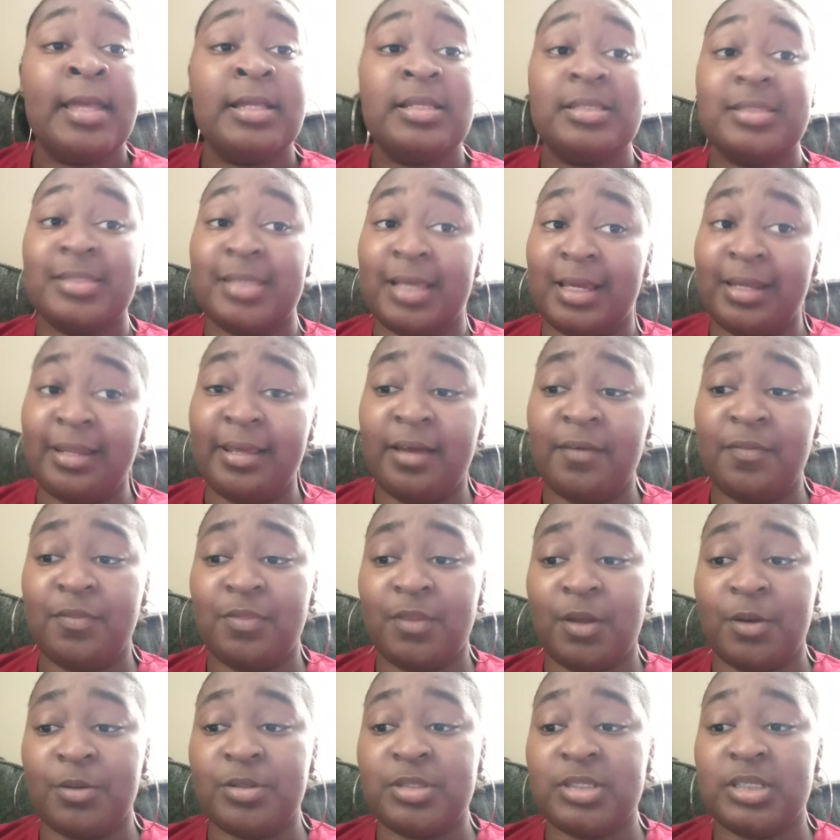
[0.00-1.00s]
Telehealth
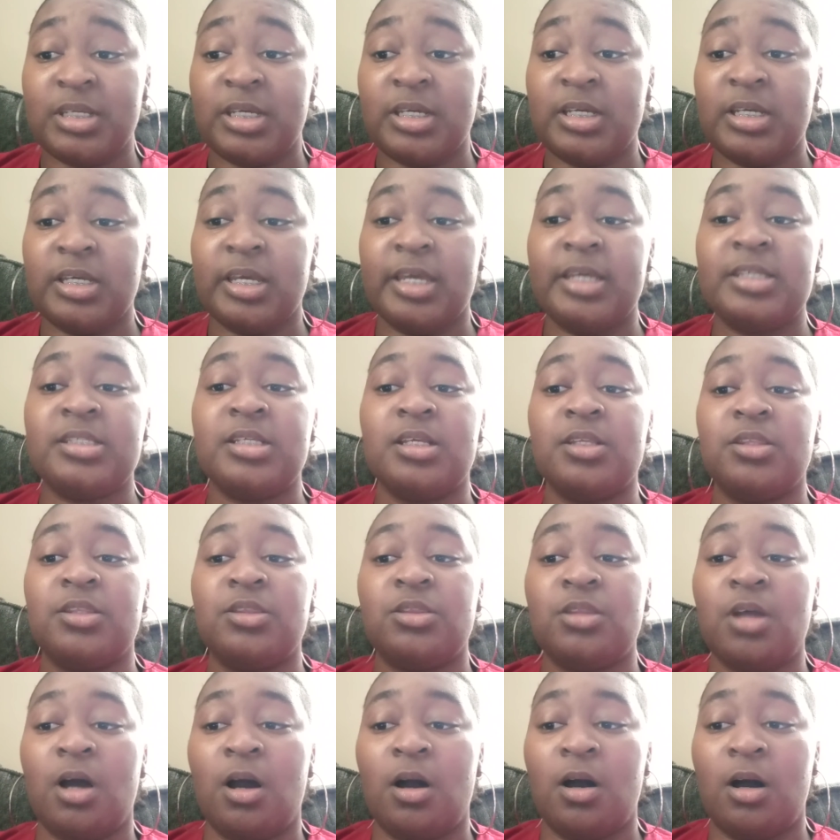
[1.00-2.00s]
nursing is a
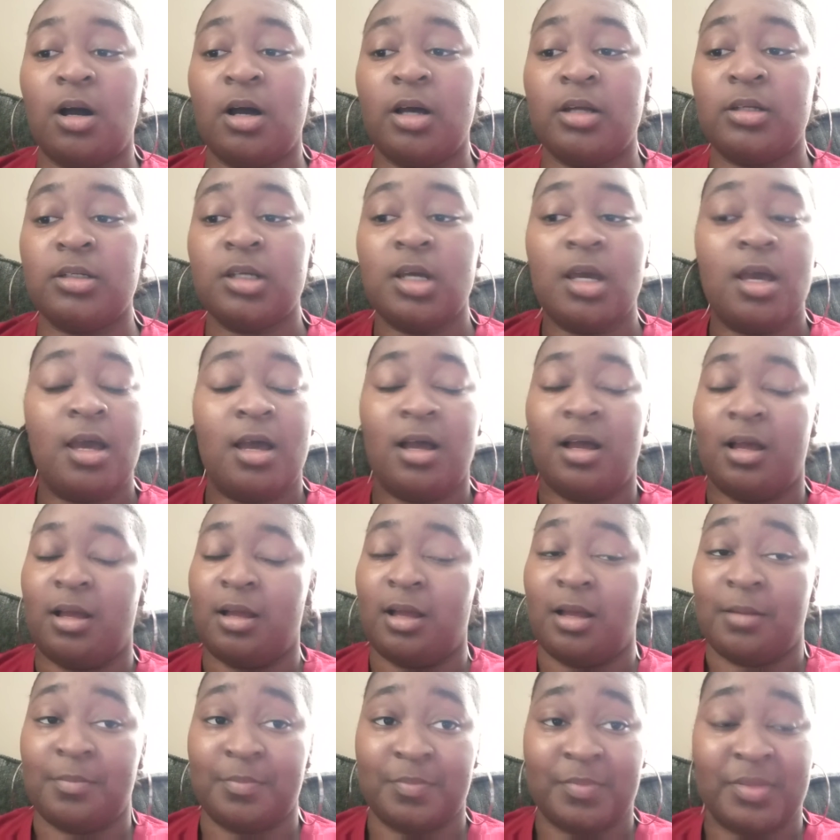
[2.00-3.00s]
thought
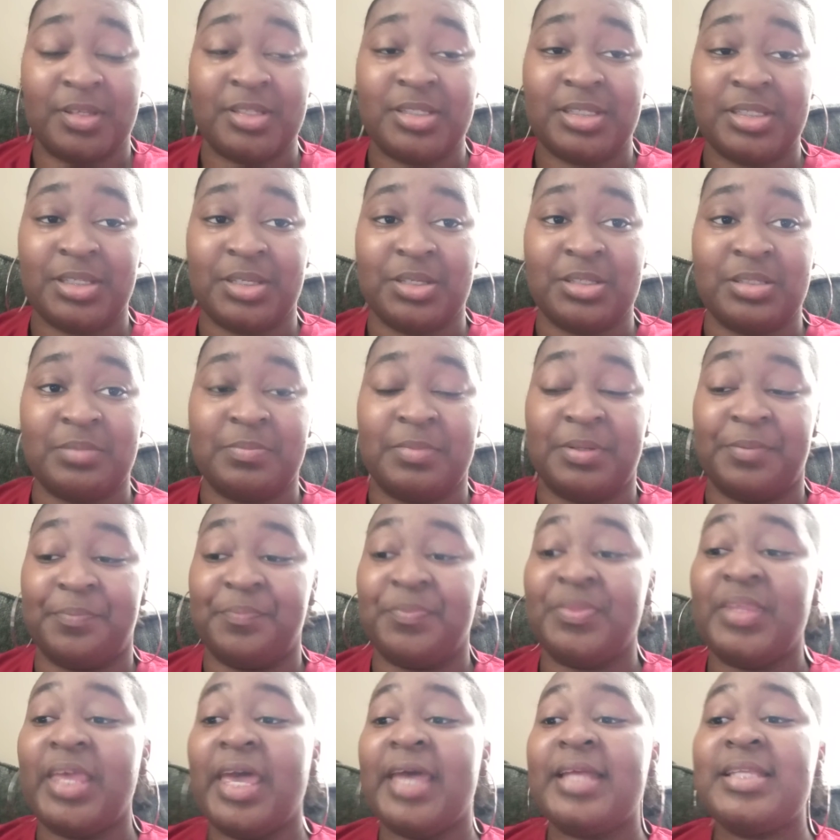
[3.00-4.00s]
excuse me.
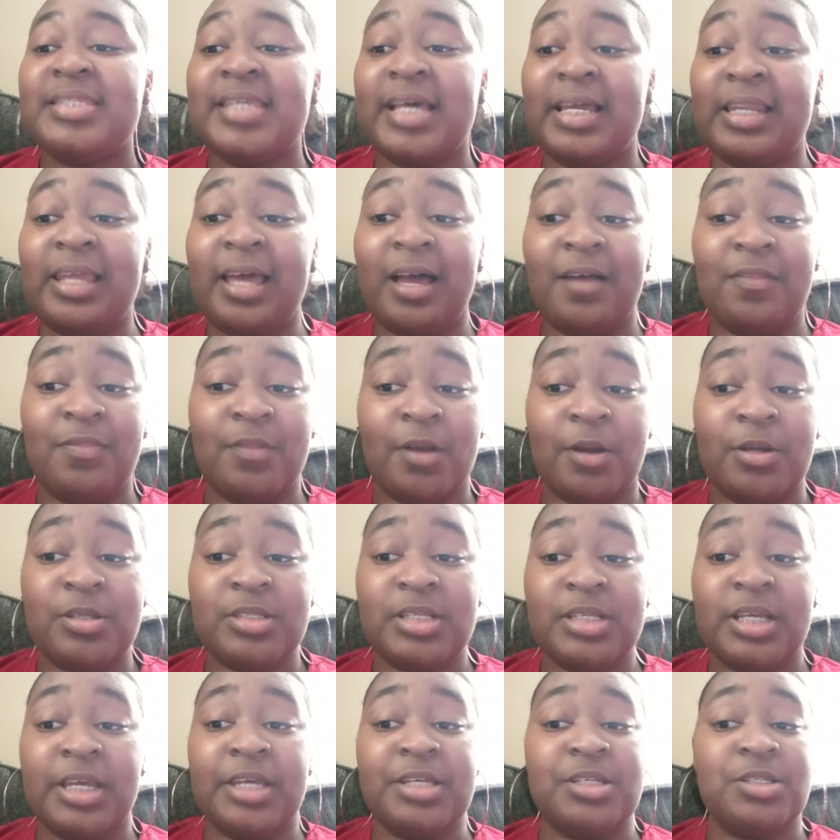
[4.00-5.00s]
Telehealth
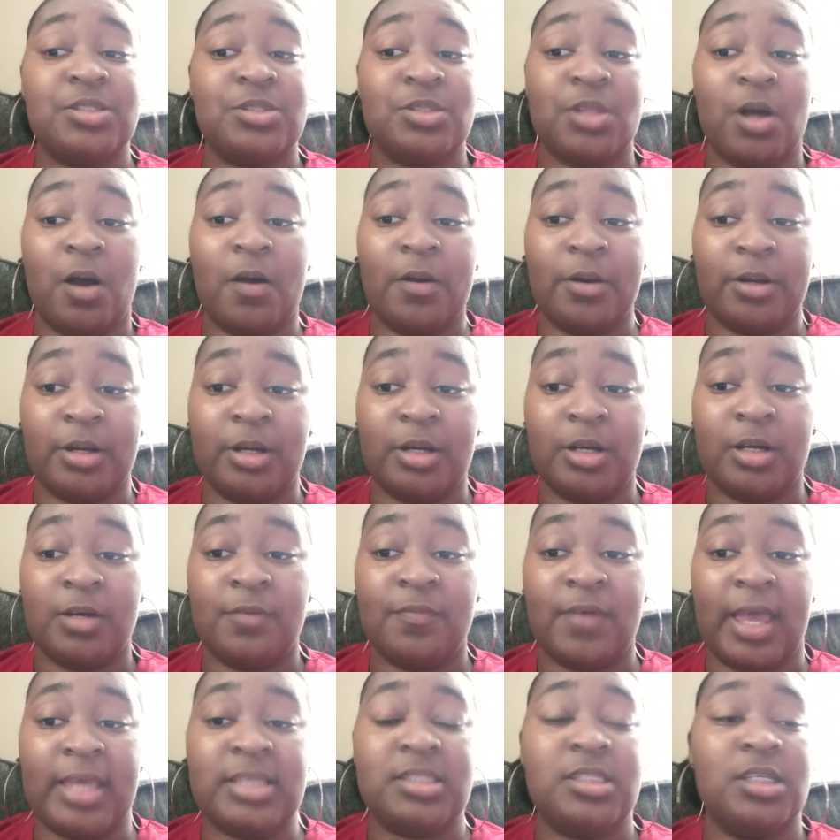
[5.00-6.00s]
nursing is thought
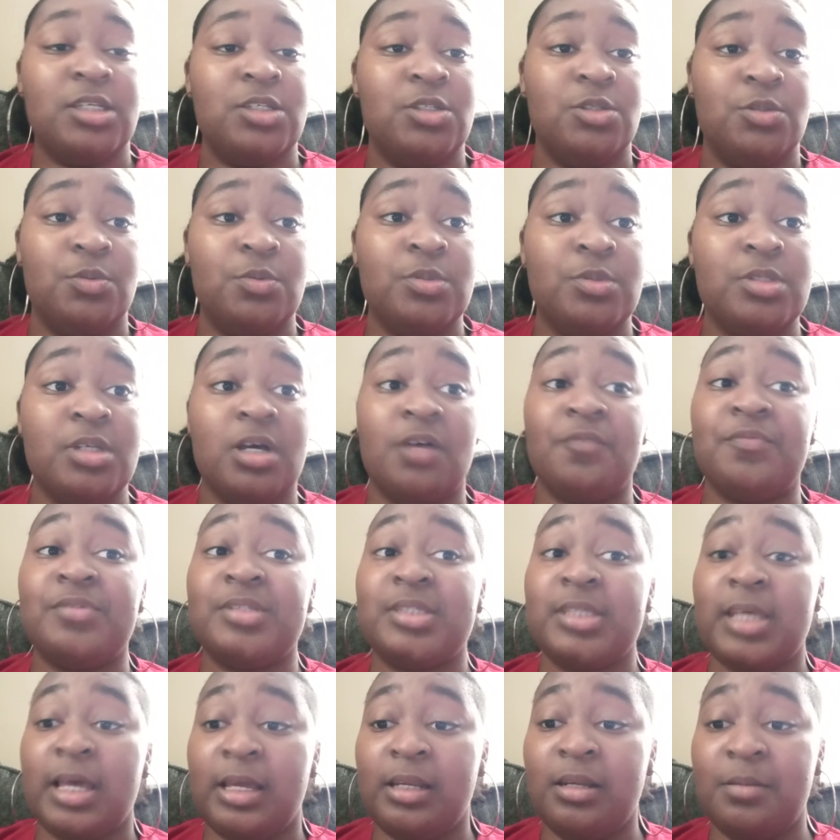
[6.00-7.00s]
of as the use of
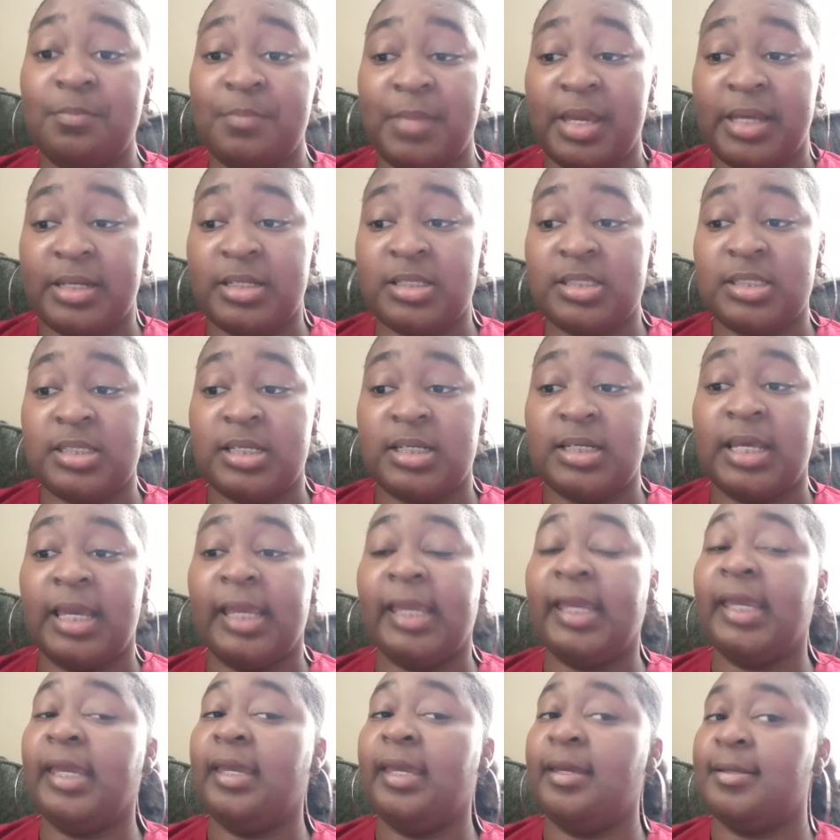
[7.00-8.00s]
telemedicine
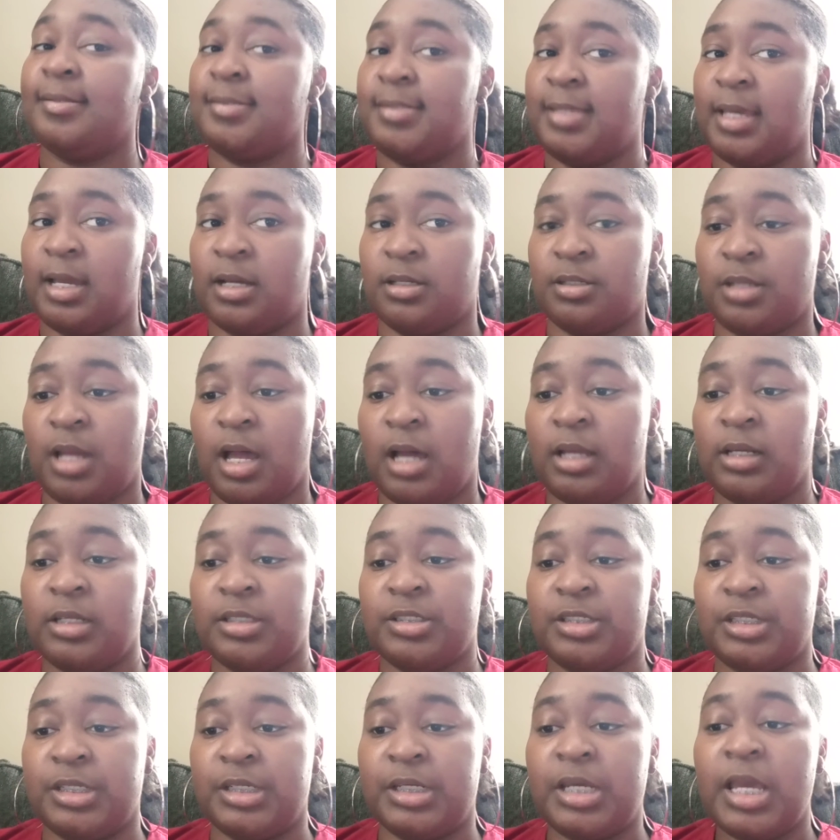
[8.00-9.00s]
and
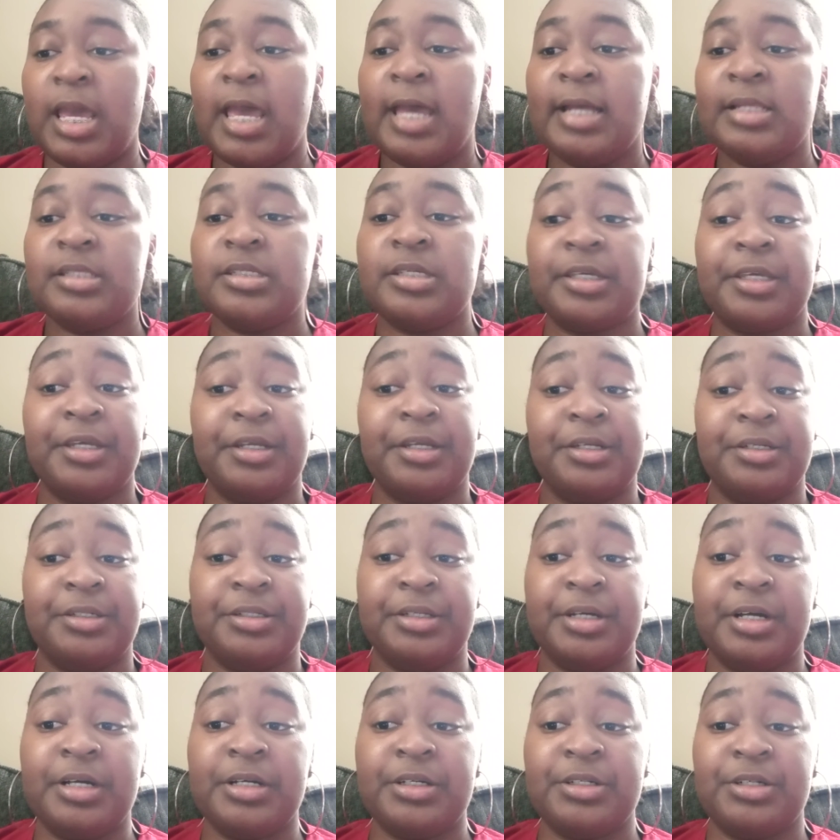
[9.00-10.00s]
technology to
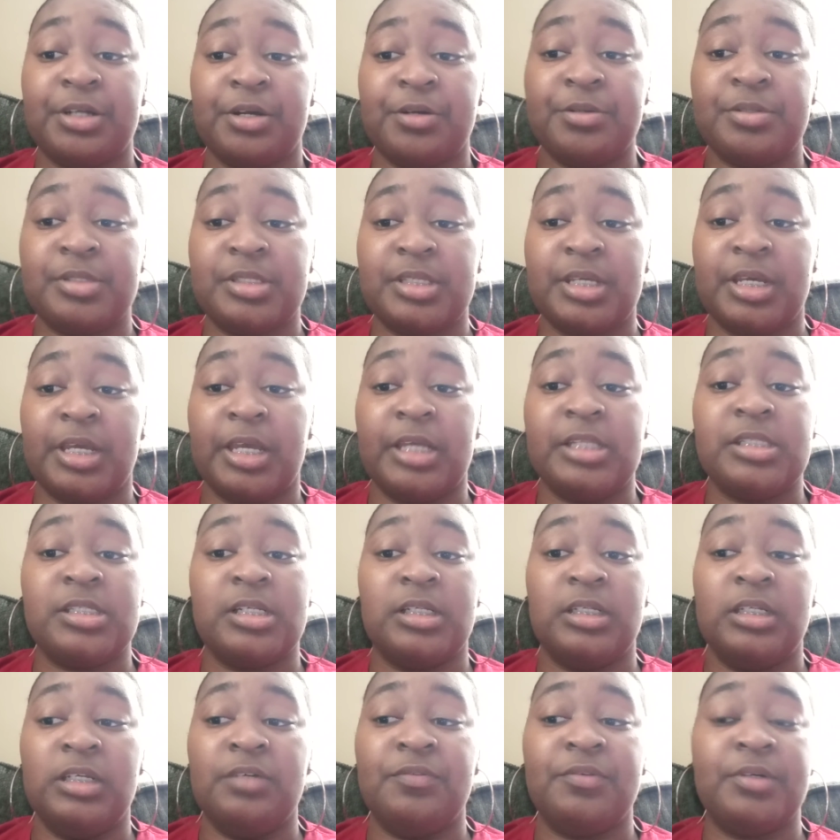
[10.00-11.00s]
conduct nursing and
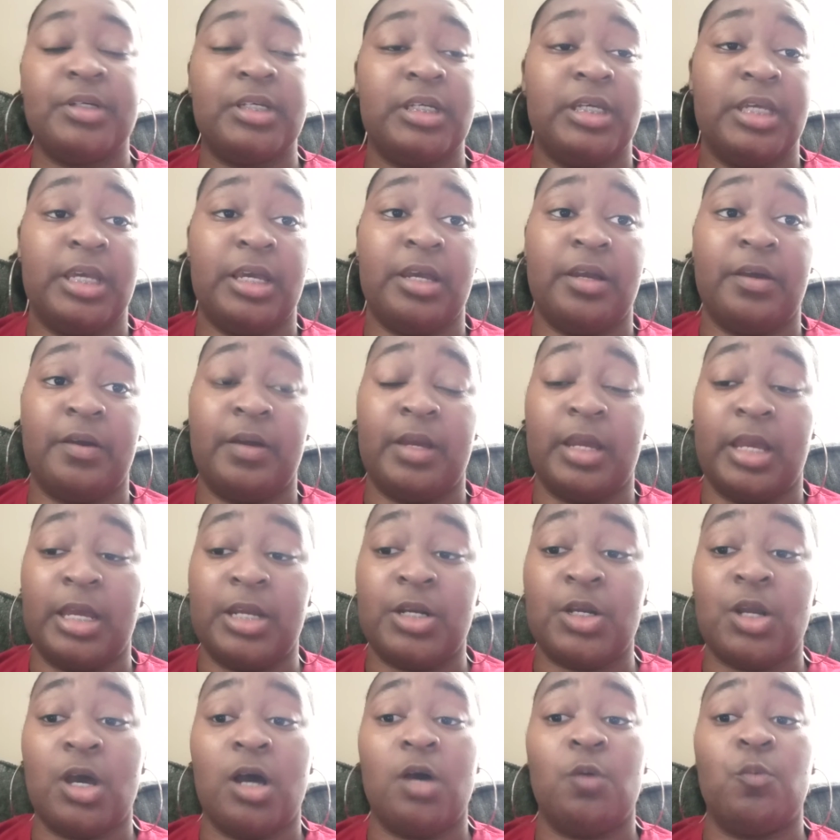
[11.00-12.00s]
deliver care
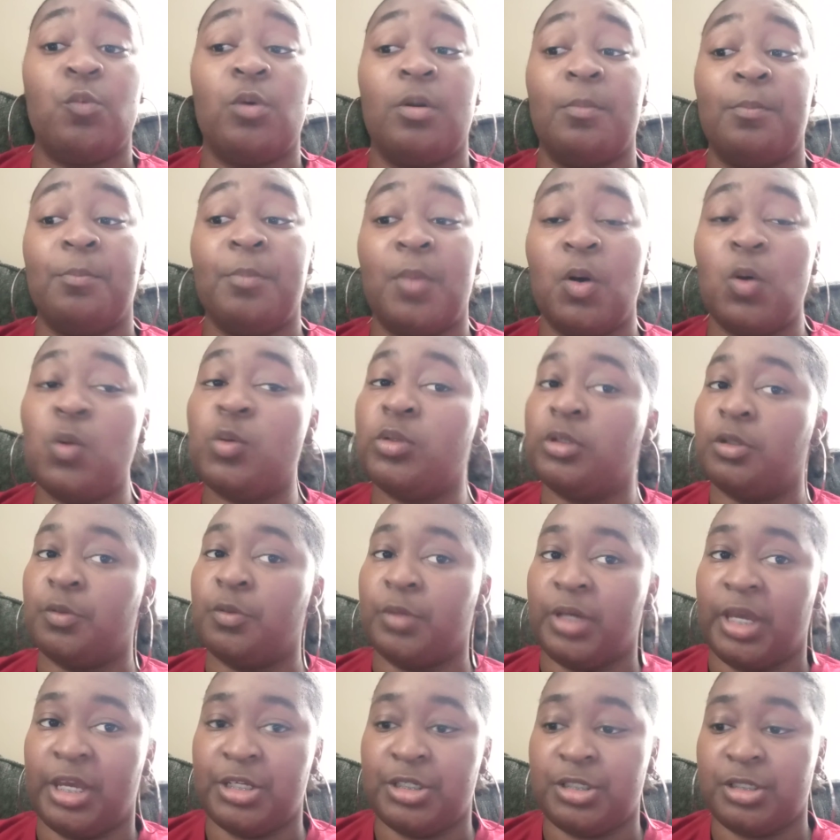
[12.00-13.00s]
in a remote
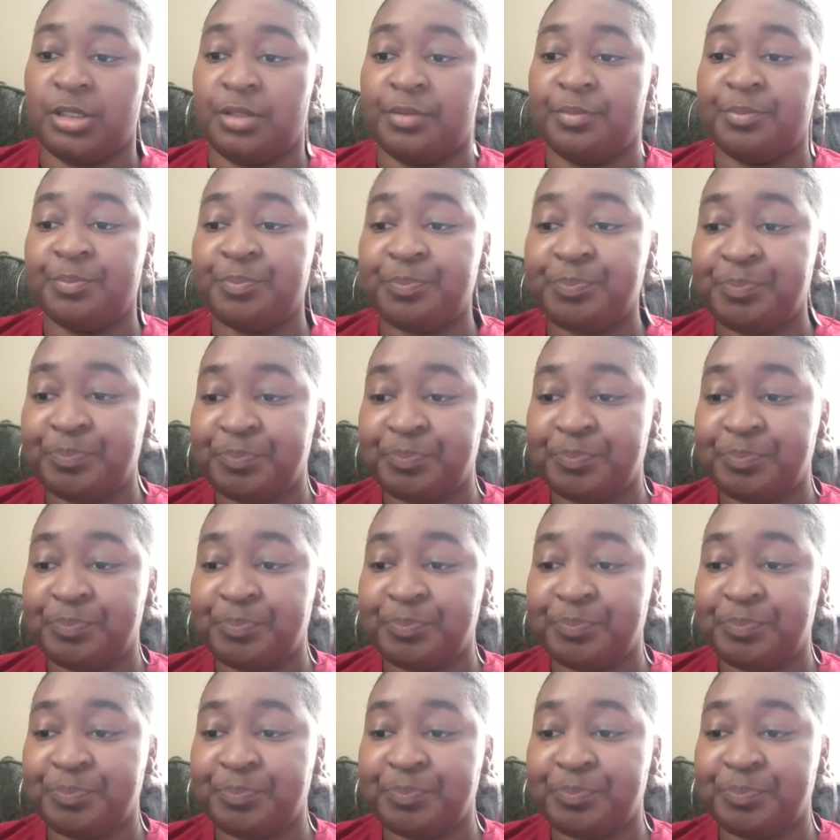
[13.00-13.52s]
location.